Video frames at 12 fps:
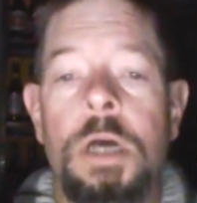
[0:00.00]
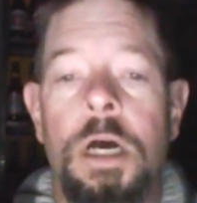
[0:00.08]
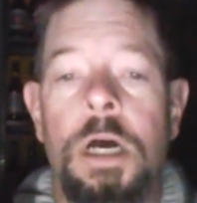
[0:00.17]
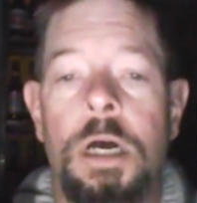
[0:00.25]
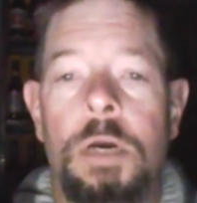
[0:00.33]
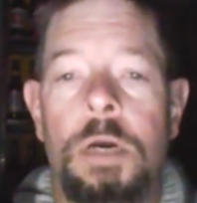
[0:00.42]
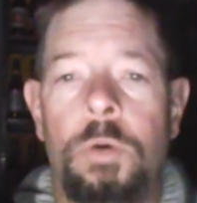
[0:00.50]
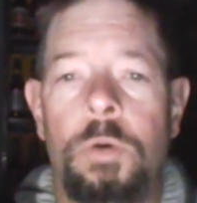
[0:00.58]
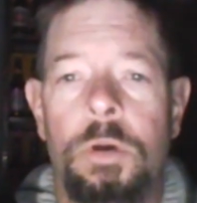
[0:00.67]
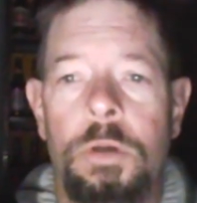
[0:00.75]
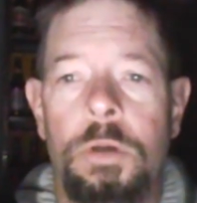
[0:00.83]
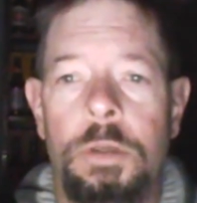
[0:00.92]
Uh,
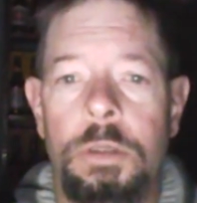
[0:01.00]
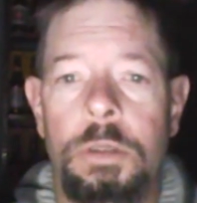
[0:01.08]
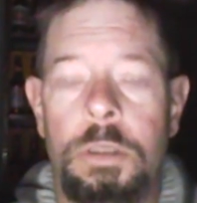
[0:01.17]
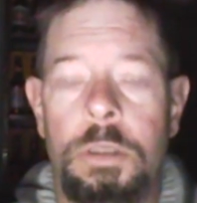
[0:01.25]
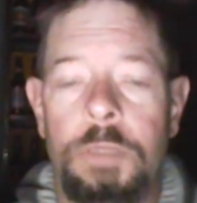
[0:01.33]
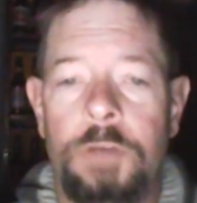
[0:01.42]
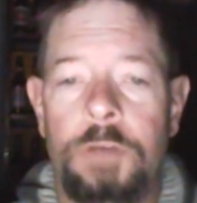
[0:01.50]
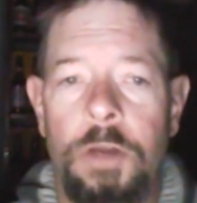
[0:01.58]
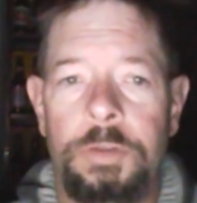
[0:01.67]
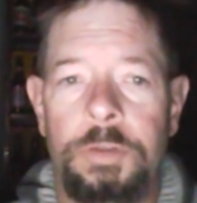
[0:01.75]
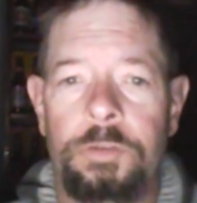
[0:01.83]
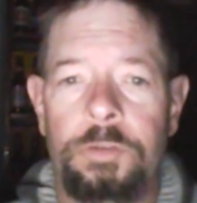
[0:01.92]
it's
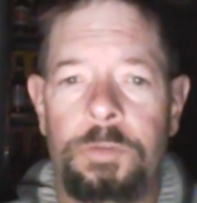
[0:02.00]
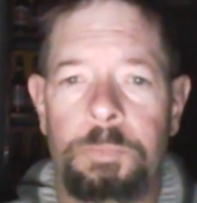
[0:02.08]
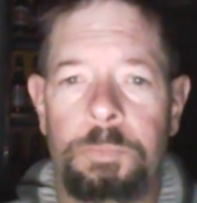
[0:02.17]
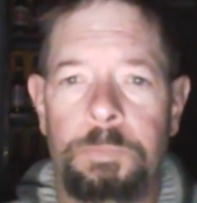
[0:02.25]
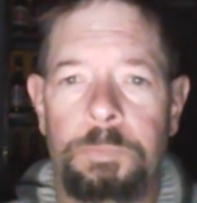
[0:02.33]
called this